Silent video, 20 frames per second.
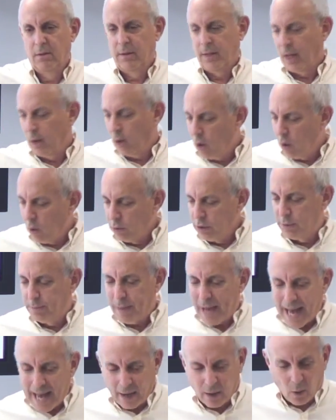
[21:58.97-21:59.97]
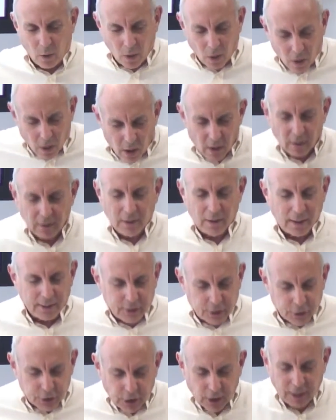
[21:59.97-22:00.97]
that holds back all the
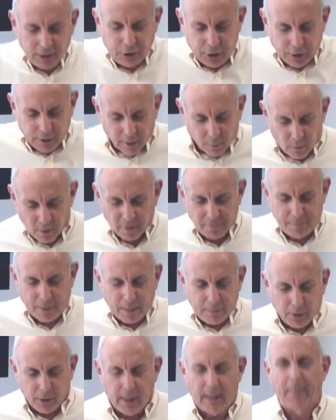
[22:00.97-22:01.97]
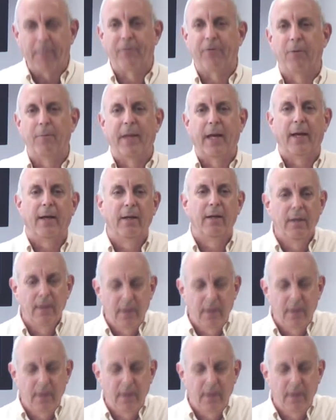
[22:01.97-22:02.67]
legislation that would have bubbled up from that